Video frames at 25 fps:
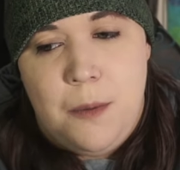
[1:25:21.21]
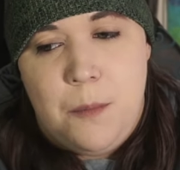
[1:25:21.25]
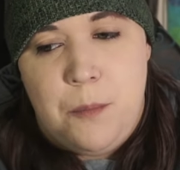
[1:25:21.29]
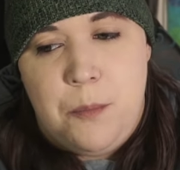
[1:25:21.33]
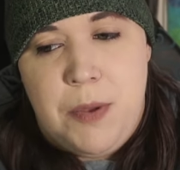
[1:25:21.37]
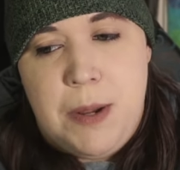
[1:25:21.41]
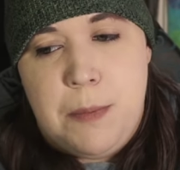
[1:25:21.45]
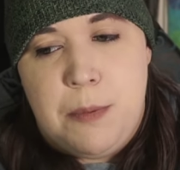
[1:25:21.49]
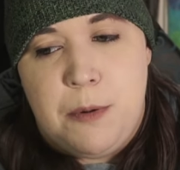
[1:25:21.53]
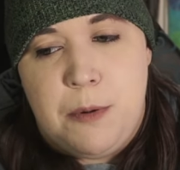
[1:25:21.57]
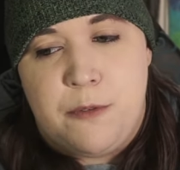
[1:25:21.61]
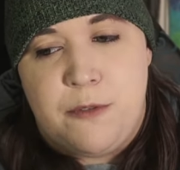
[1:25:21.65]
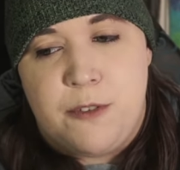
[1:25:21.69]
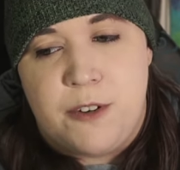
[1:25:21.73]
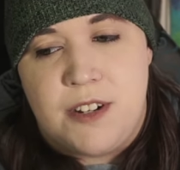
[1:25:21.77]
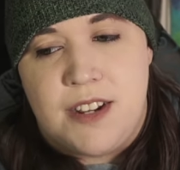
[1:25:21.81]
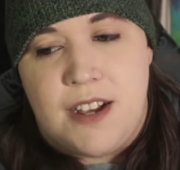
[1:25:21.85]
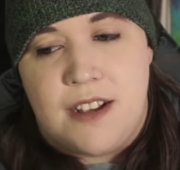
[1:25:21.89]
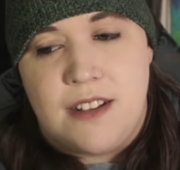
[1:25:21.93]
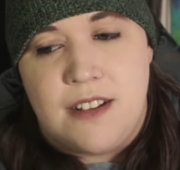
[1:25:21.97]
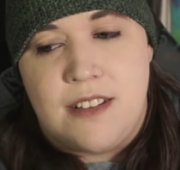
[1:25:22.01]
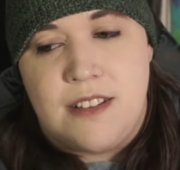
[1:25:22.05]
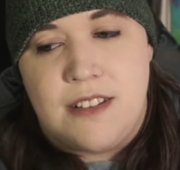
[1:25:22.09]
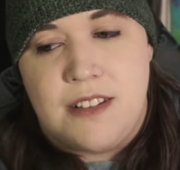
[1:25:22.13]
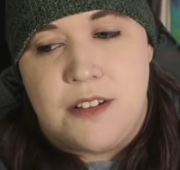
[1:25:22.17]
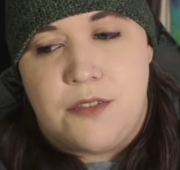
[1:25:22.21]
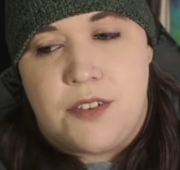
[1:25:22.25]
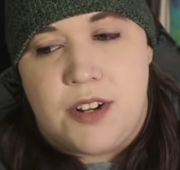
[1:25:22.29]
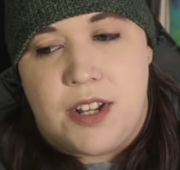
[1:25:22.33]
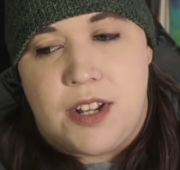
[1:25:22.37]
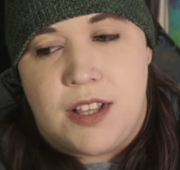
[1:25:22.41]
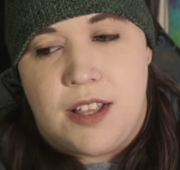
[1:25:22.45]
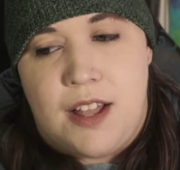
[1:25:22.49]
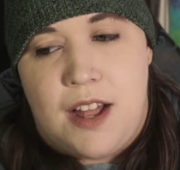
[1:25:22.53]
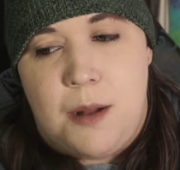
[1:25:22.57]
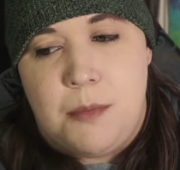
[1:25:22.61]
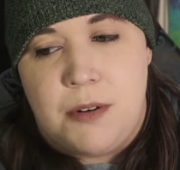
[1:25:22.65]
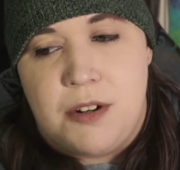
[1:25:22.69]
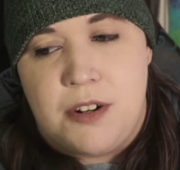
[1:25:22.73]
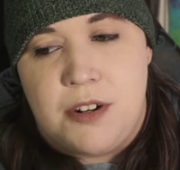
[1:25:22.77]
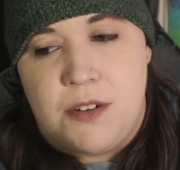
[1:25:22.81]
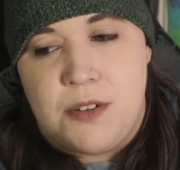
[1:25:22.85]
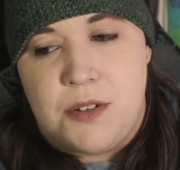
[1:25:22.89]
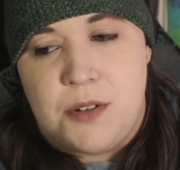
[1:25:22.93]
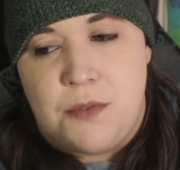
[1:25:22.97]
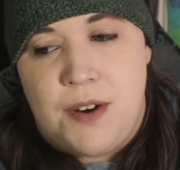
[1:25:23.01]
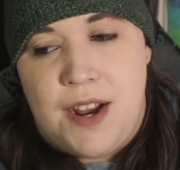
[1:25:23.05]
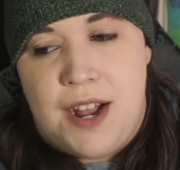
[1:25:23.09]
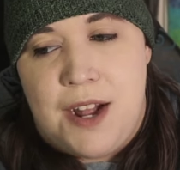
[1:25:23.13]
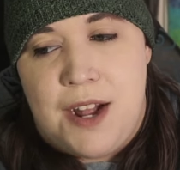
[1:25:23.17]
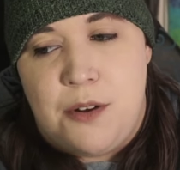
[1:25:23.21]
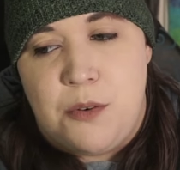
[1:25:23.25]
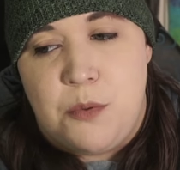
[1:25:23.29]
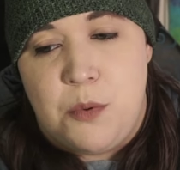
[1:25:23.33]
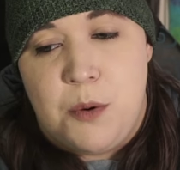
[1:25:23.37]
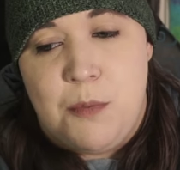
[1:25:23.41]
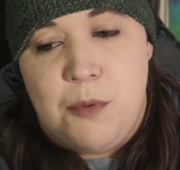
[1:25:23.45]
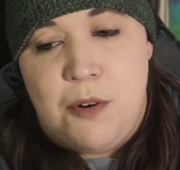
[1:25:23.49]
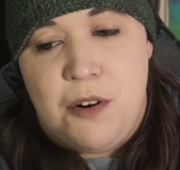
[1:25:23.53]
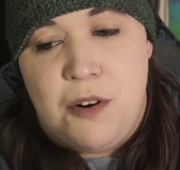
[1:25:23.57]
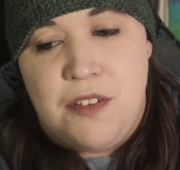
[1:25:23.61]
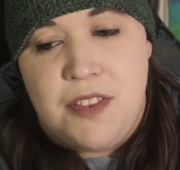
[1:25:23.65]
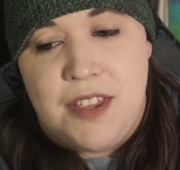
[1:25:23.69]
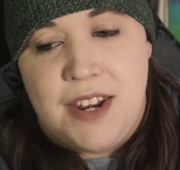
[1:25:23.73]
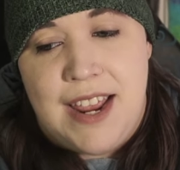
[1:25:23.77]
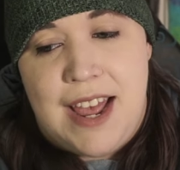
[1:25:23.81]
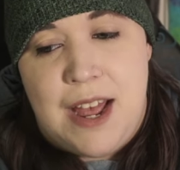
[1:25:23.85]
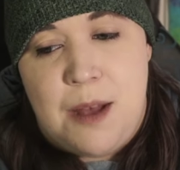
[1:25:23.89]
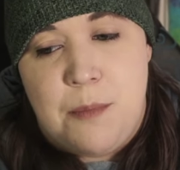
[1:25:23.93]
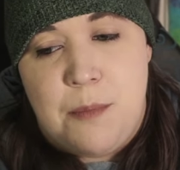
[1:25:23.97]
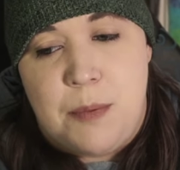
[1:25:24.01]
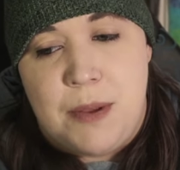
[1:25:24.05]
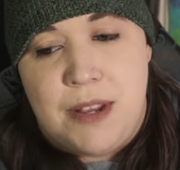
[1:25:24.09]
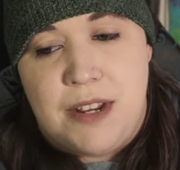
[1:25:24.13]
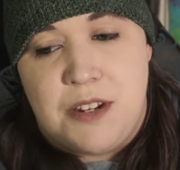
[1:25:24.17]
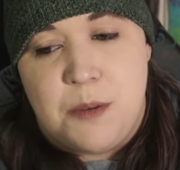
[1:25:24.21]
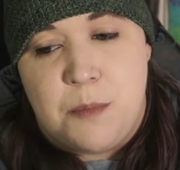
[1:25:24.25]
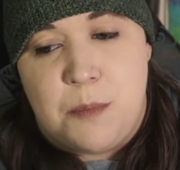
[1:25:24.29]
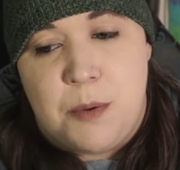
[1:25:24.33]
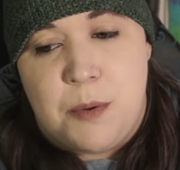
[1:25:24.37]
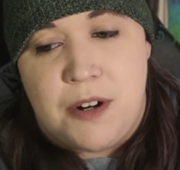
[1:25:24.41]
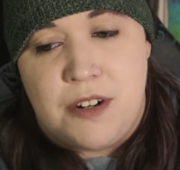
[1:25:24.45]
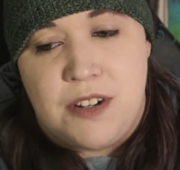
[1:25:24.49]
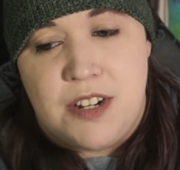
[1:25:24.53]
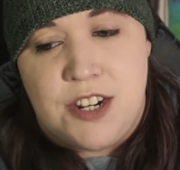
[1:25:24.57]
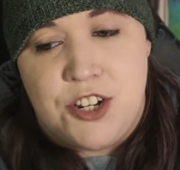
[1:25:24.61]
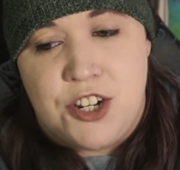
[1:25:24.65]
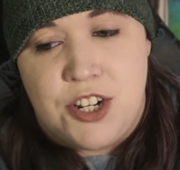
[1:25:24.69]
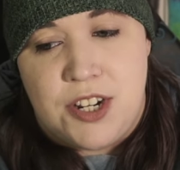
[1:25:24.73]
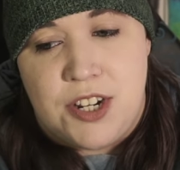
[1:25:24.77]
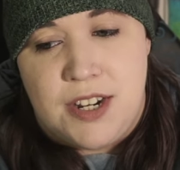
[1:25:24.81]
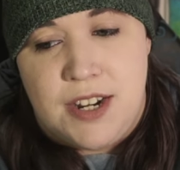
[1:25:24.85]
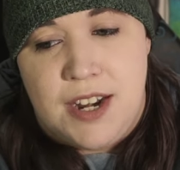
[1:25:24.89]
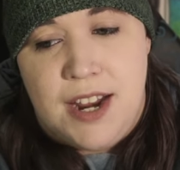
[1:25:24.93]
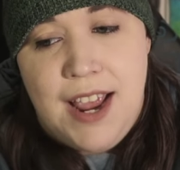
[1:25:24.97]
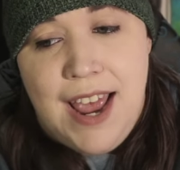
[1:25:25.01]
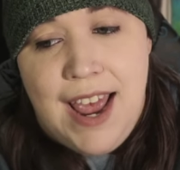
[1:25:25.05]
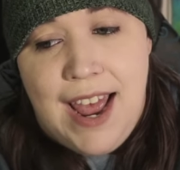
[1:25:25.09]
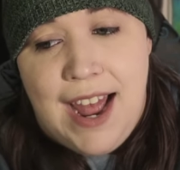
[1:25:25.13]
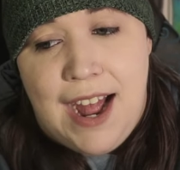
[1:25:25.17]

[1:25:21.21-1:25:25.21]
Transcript: People for dozens of kilometers around were more than happy to partition